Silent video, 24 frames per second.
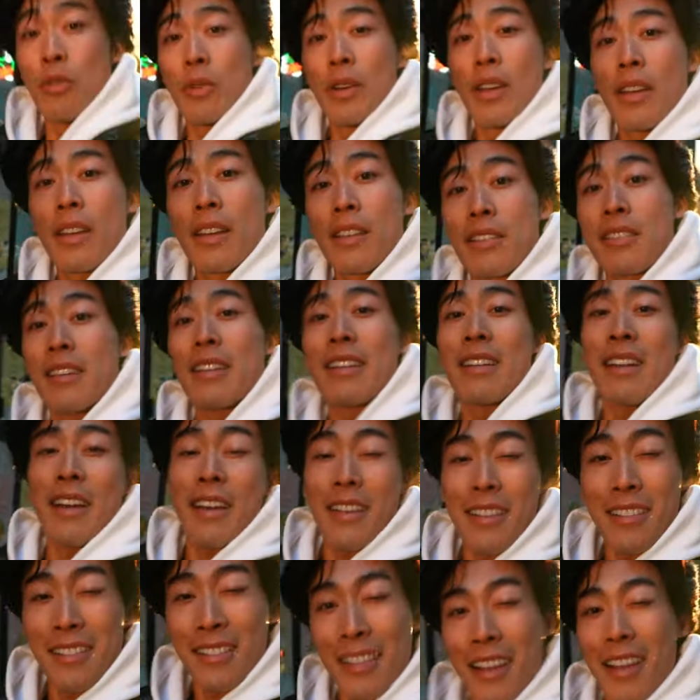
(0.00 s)
It is a
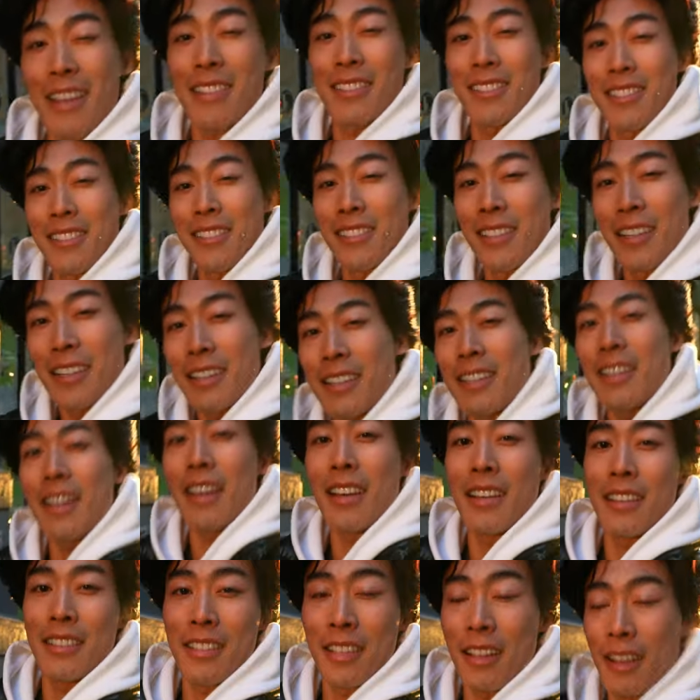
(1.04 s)
nice and sunny
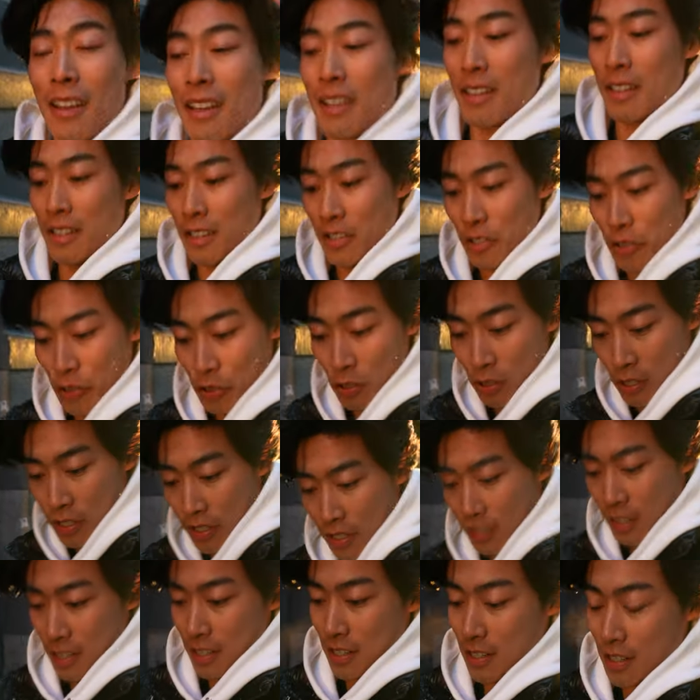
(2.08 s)
day today in New
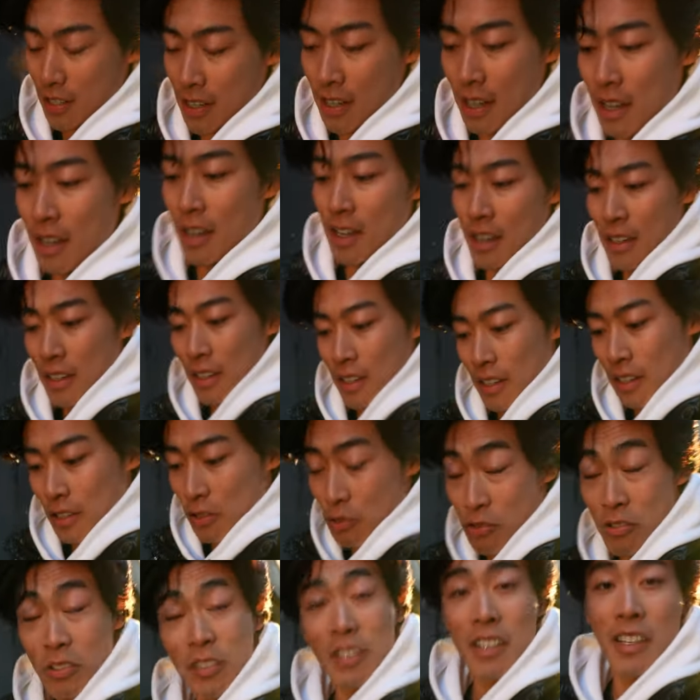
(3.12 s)
York.
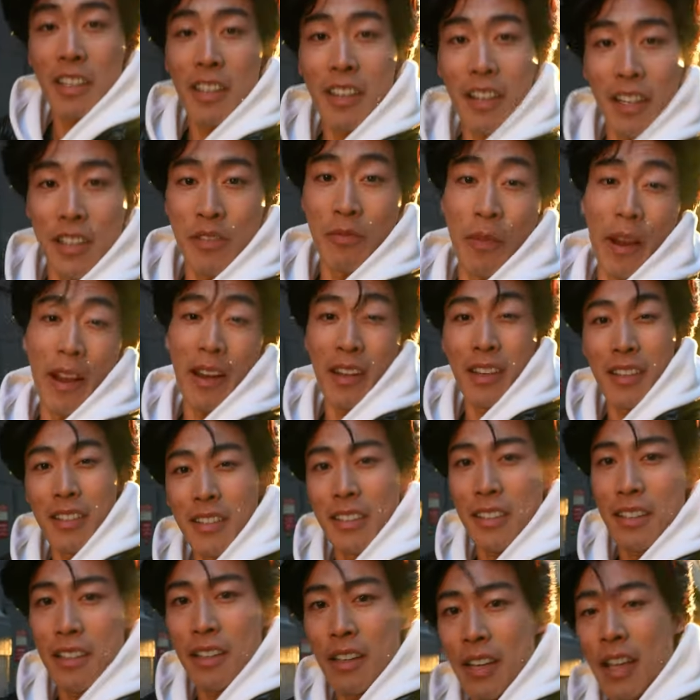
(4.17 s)
Usually it's raining,
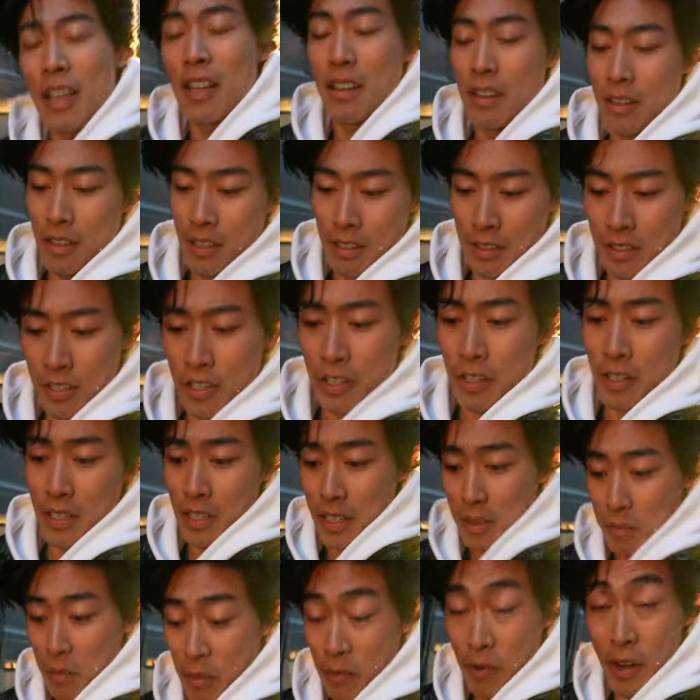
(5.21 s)
and this year
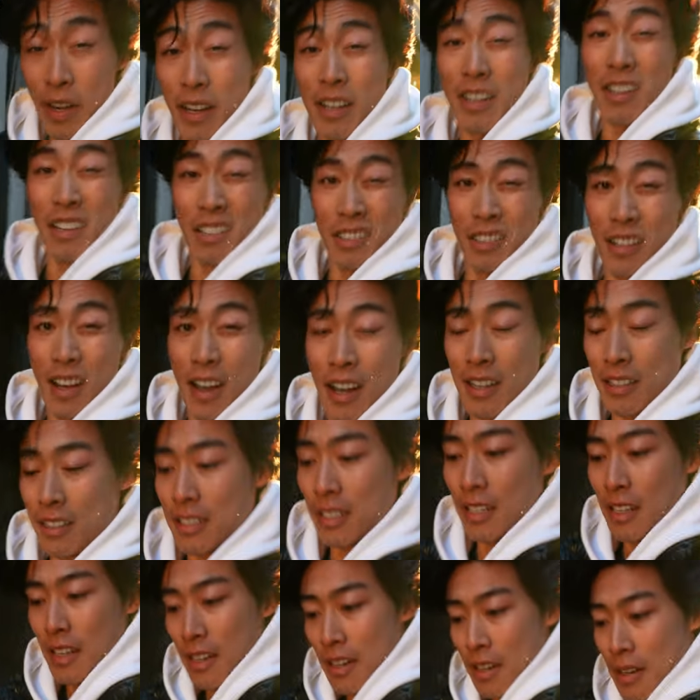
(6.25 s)
it's been raining a lot,
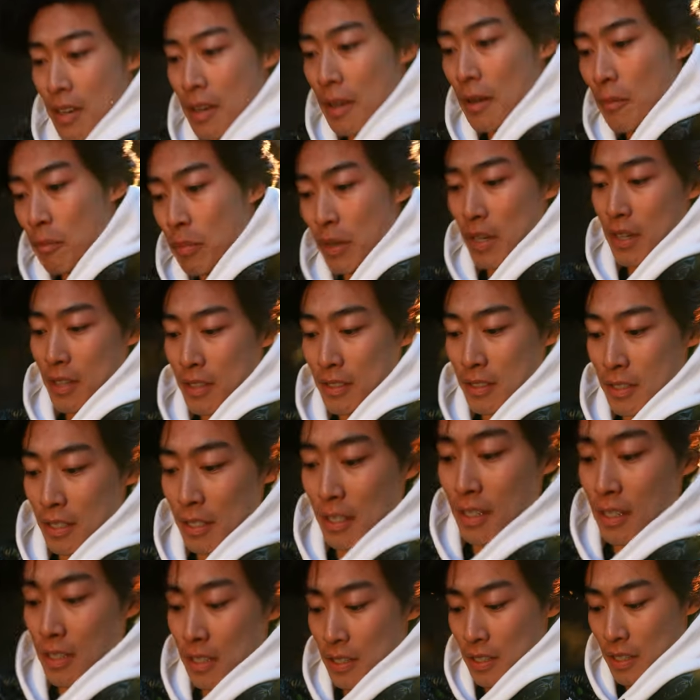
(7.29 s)
but
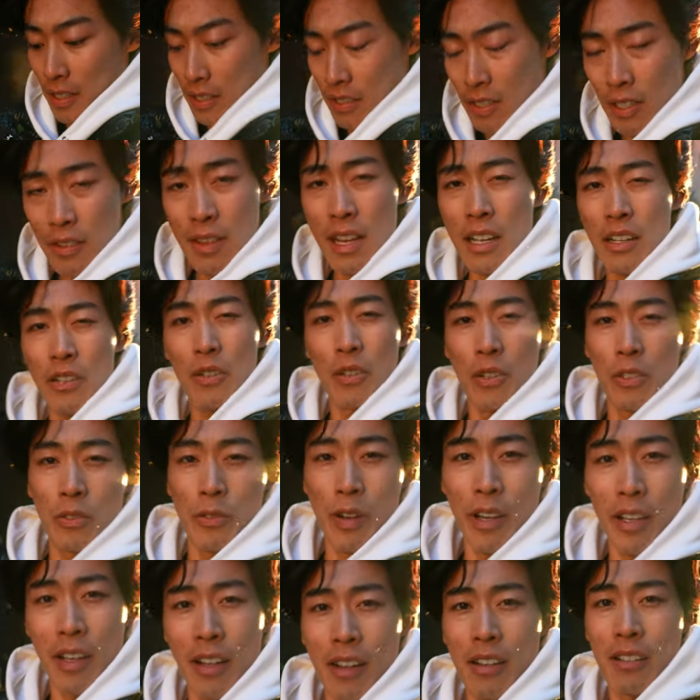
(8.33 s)
it's not that cold
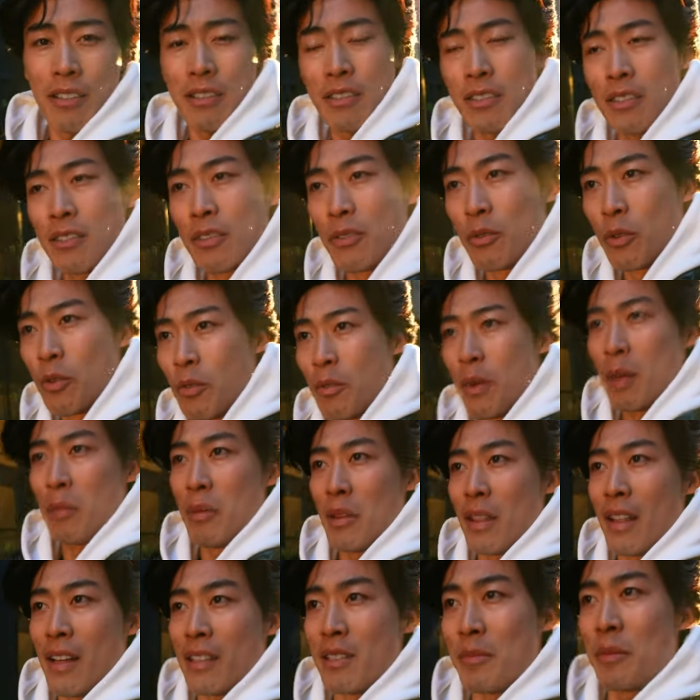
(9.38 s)
right now. Well, maybe
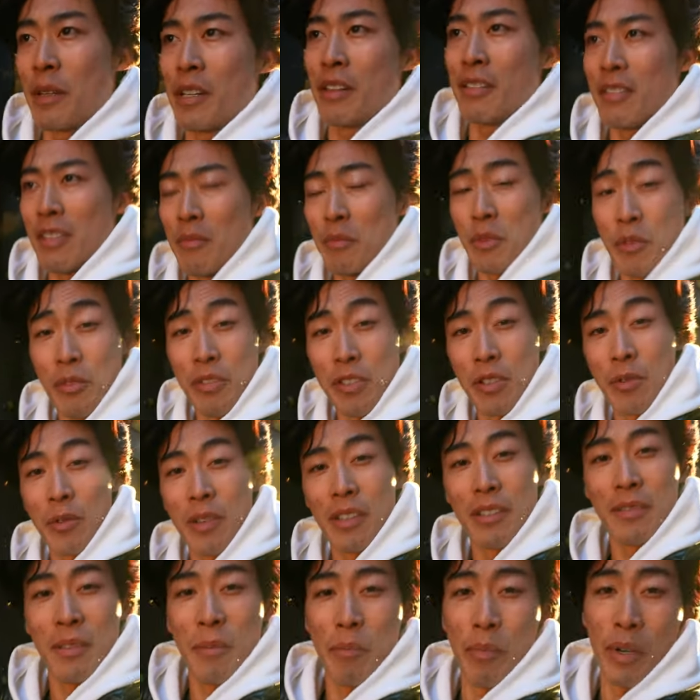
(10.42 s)
that's because I'm used to
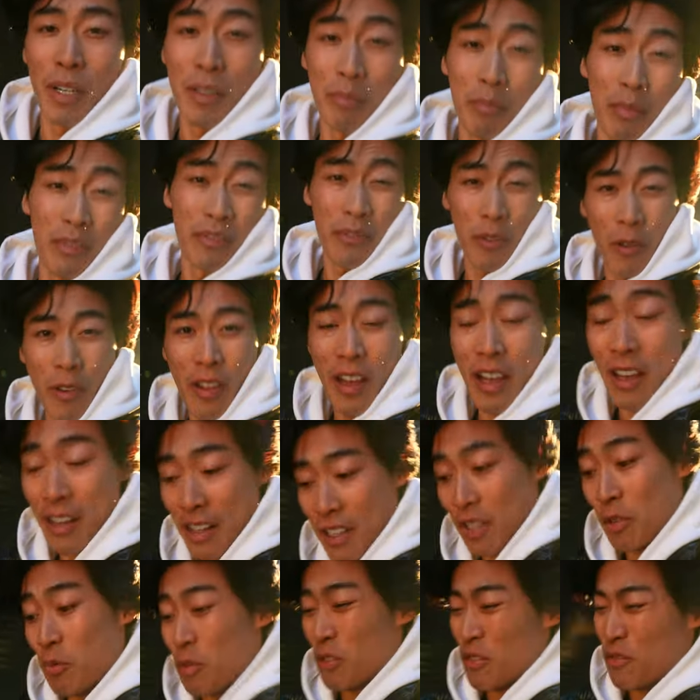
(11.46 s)
it, but before that
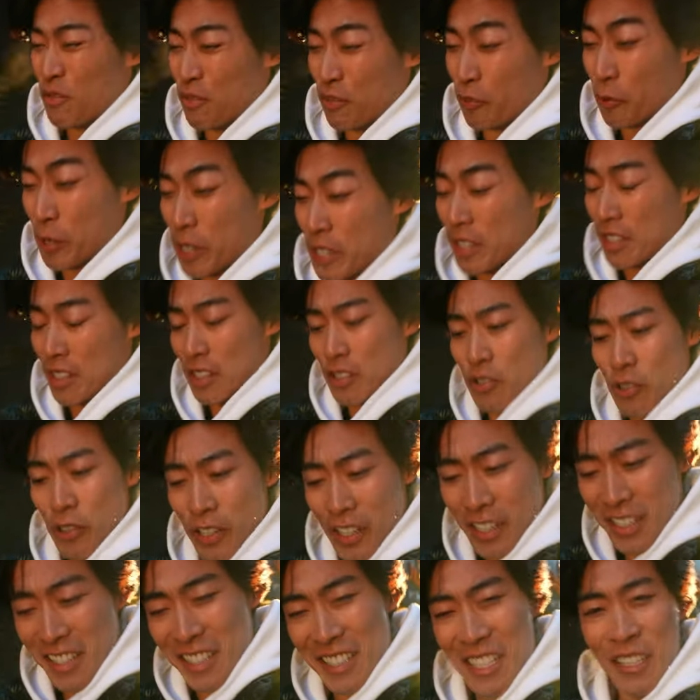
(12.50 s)
it was freezing. New
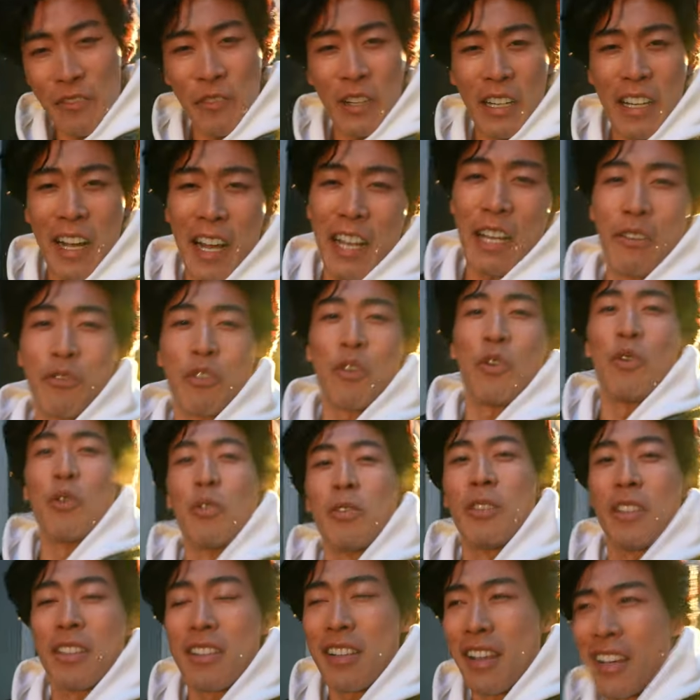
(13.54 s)
York is a different kind of
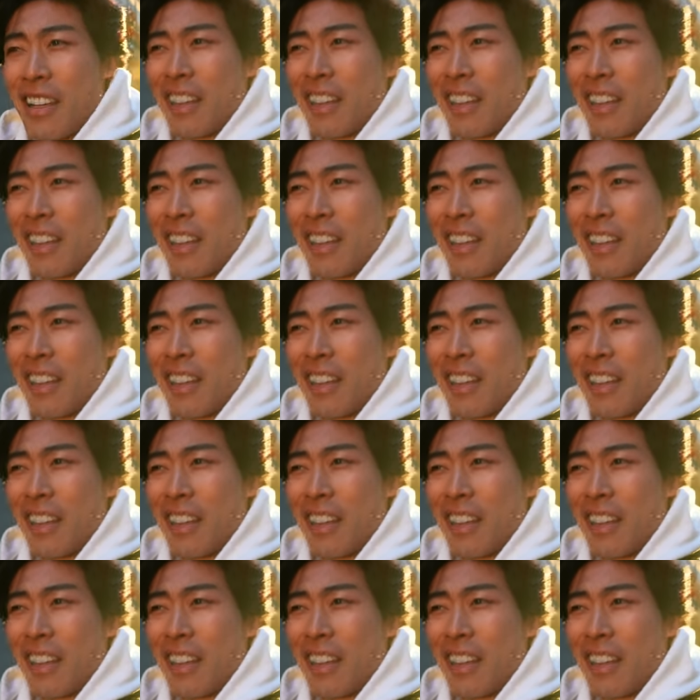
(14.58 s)
cold. It's